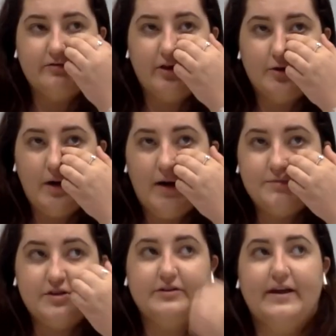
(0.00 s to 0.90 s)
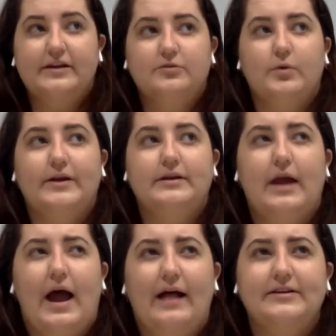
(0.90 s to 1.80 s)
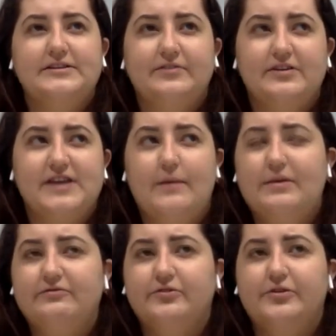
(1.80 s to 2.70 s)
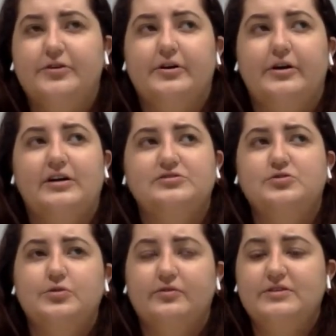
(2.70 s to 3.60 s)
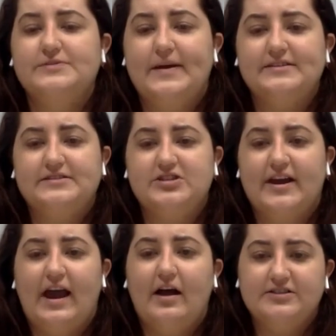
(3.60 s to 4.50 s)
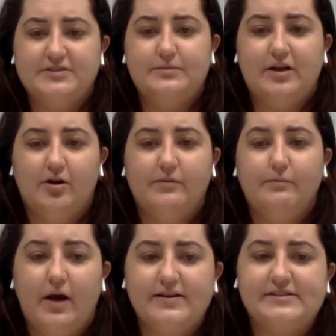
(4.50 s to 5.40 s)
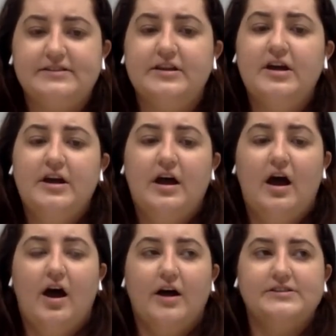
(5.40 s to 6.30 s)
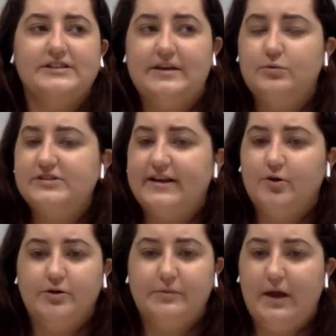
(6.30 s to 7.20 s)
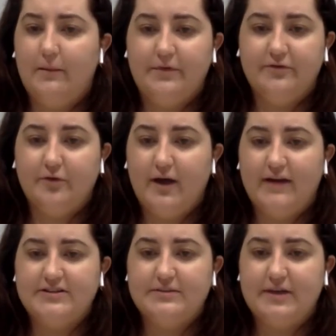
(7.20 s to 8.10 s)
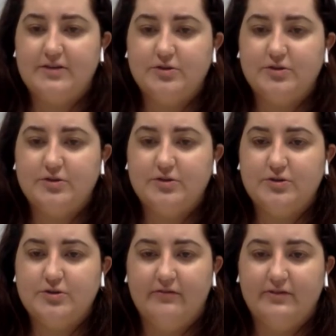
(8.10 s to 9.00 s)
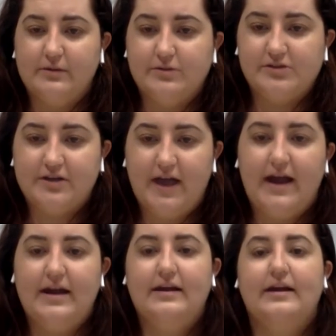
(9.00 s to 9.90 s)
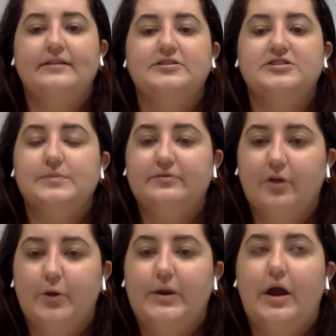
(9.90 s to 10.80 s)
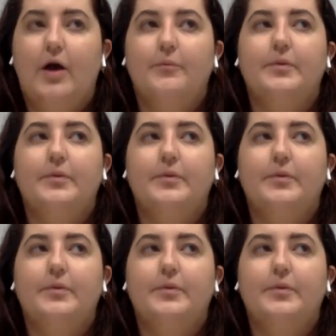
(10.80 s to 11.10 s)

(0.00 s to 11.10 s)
follow-up, so like when Alex first came in for a tour of the space to check out and to meet her in person, Celine was like calling me up beforehand to make sure that everything was okay, and then she'd been following up